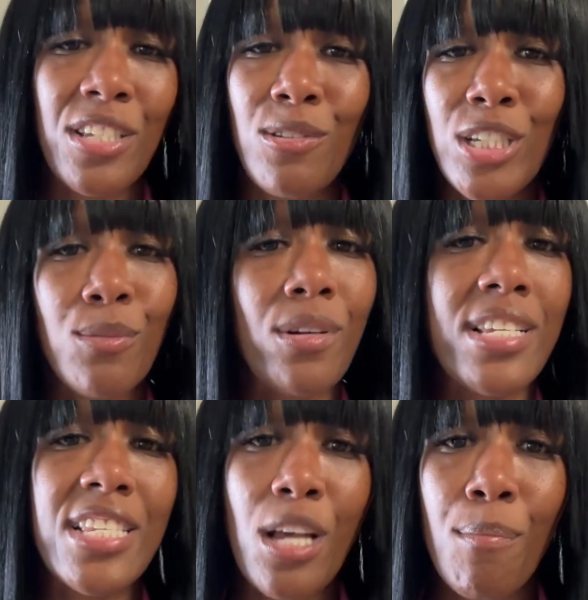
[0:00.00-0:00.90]
You just want
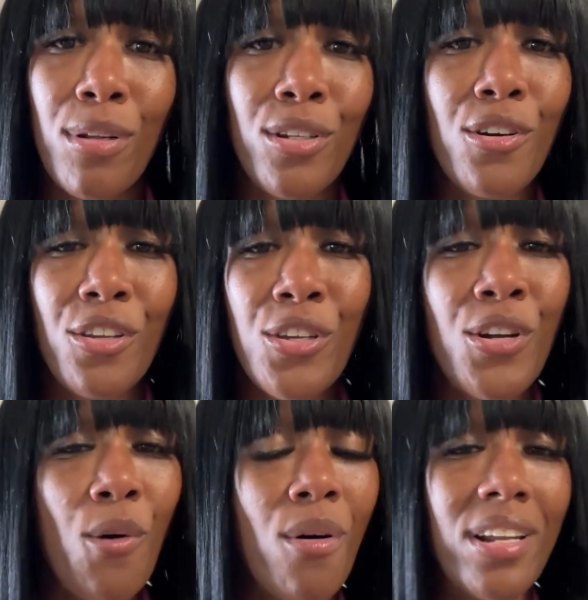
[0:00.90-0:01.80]
a simple look. You
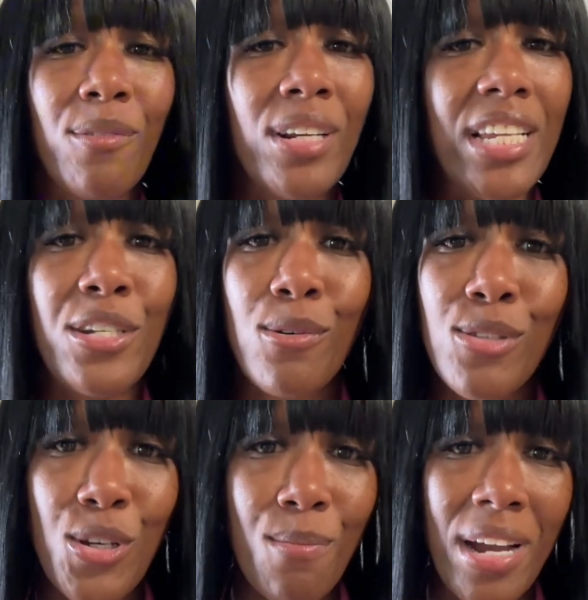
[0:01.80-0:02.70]
don't want to really do
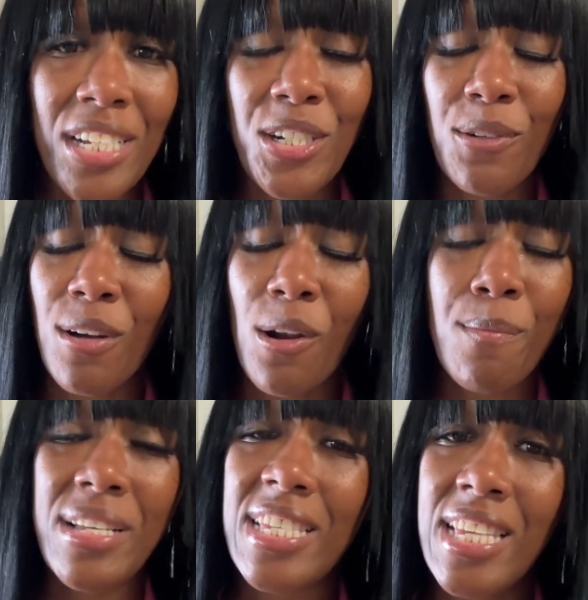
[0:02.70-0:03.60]
too much. You don't want
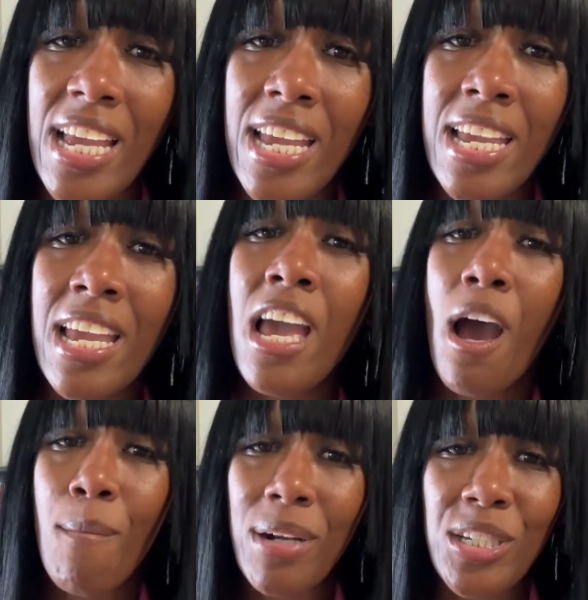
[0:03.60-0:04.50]
to be seen,
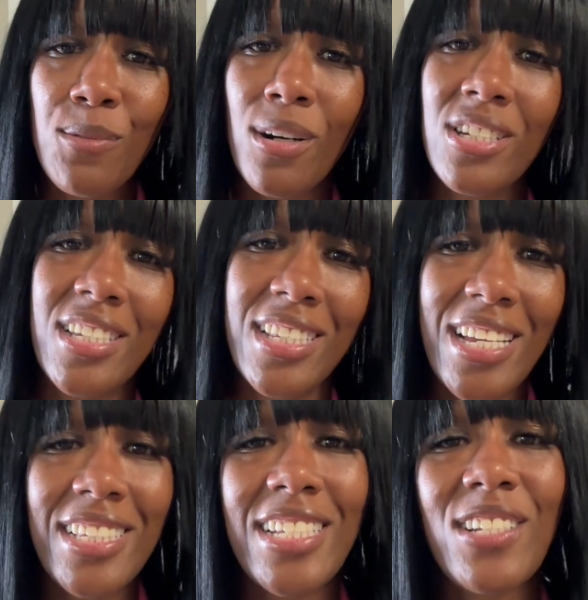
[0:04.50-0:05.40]
but you want your
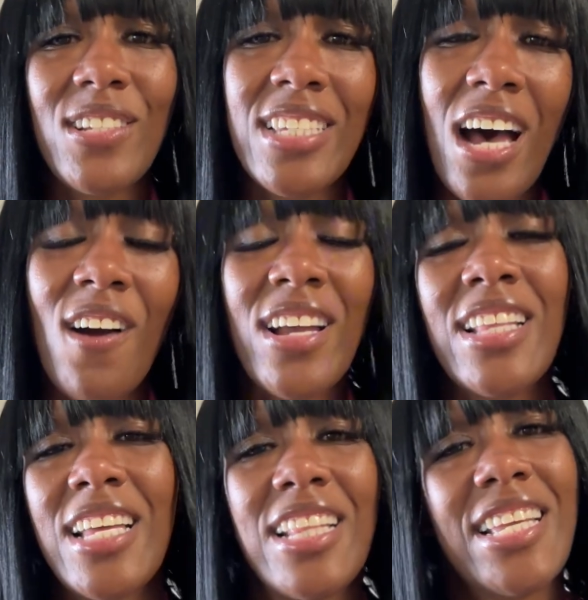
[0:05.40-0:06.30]
sneakers to do the talking,
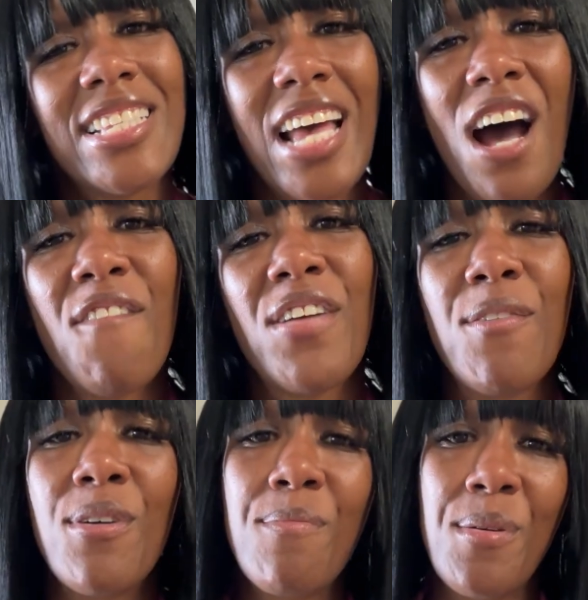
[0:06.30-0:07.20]
then this outfit
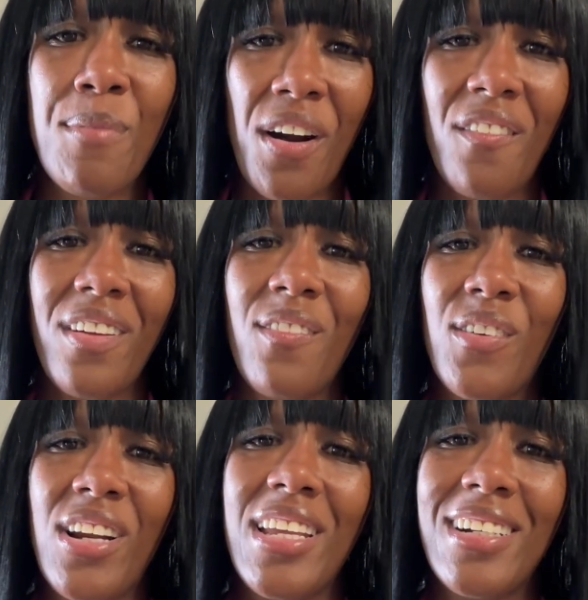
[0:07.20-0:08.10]
would be perfect
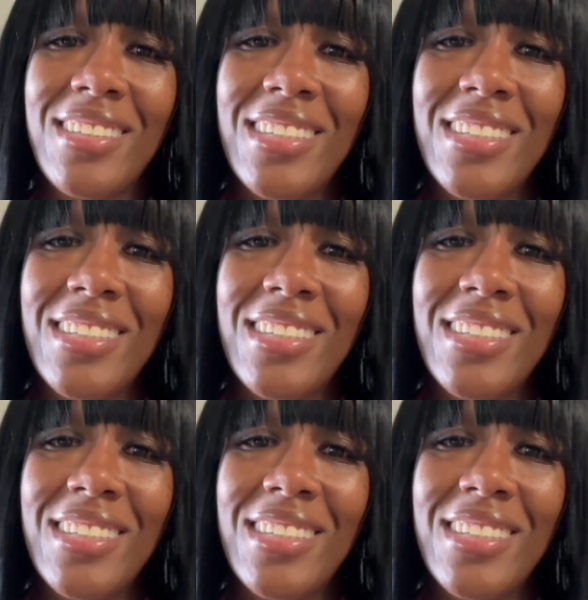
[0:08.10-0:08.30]
for you.